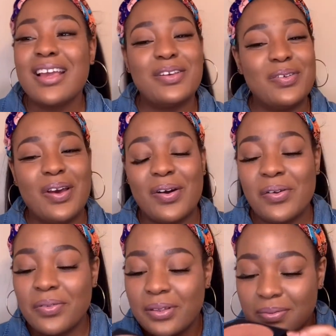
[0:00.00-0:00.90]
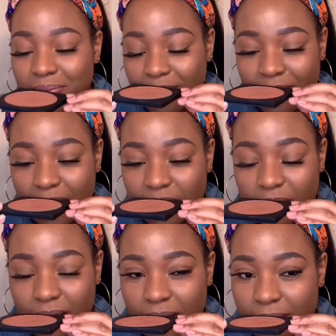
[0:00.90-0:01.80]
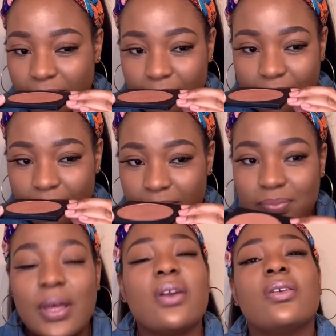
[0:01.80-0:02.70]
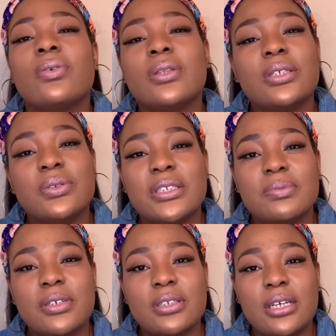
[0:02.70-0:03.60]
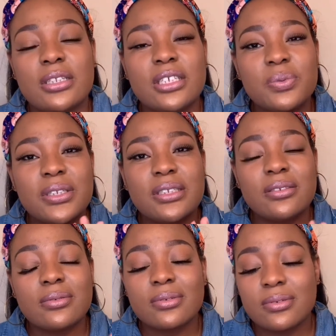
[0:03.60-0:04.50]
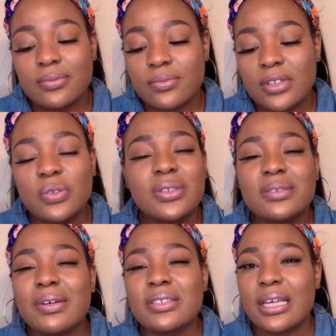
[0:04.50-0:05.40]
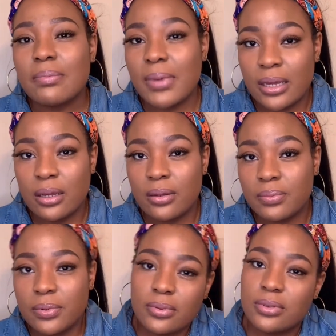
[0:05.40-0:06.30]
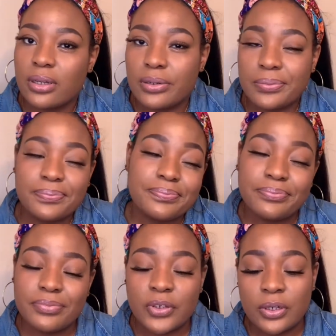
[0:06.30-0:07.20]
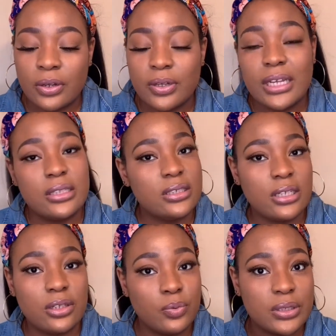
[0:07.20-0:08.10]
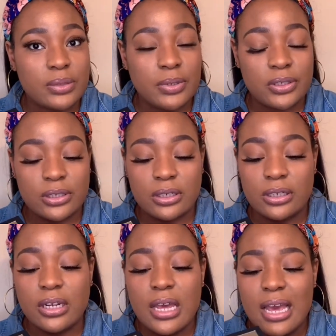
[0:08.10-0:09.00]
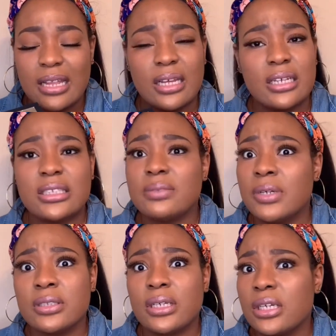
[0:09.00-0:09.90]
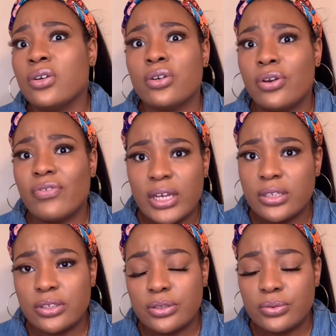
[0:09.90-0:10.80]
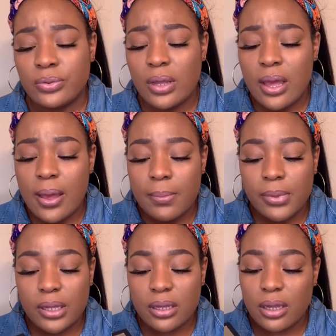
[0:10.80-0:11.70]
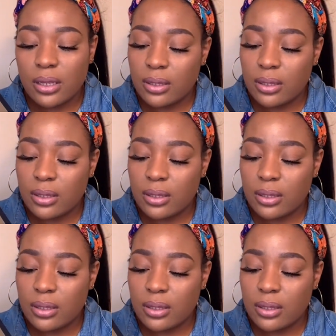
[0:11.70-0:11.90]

you know this one, I don't know what this one smells like. This one, this one smells like makeup. So, you know, at least the other one smells good. like it smells like it on your face too. But yeah,